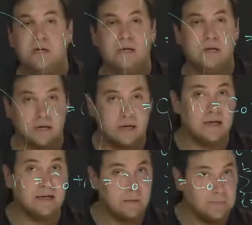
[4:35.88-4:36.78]
be
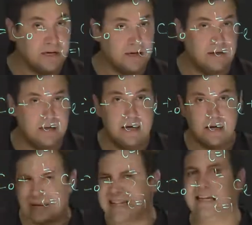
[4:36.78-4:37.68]
incomplete.
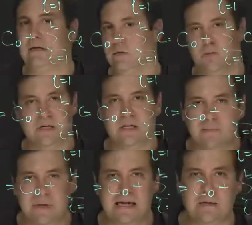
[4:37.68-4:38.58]
Well, it could be
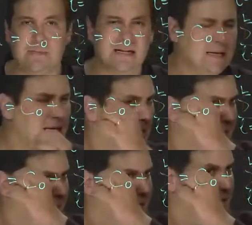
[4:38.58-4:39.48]
complete, but
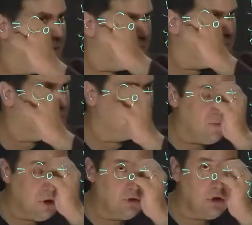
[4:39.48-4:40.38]

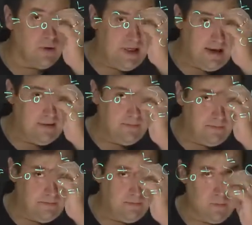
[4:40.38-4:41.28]
we don't know that.
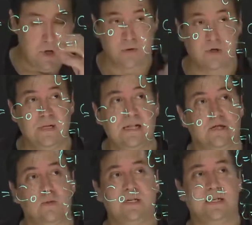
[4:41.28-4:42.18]
We don't know that,
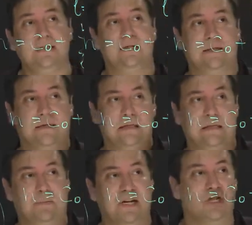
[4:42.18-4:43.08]
so we need a
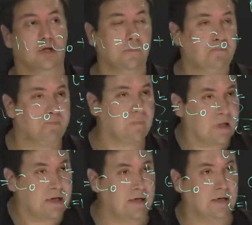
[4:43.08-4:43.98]
special
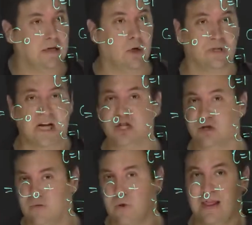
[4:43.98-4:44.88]

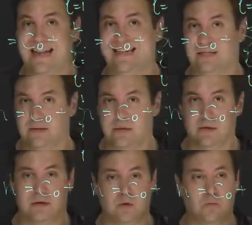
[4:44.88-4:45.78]
notation for the last
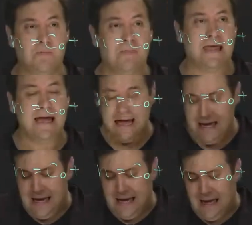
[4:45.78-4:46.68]
loop.
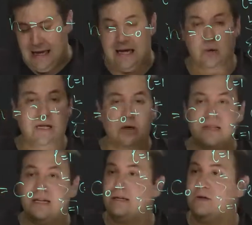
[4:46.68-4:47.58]
And we
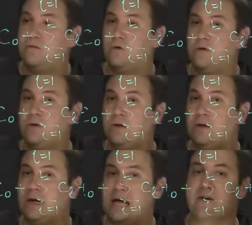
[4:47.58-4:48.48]
know that for
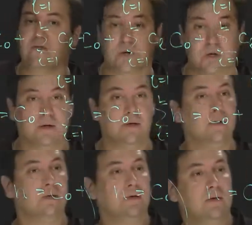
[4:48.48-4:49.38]
every
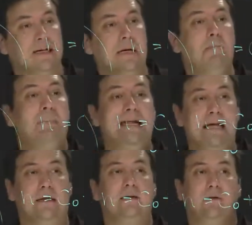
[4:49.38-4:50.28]

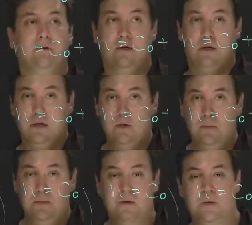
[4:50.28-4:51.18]
complete
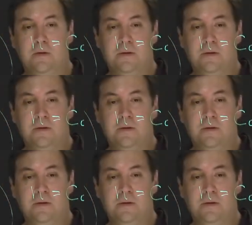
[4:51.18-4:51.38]
loop,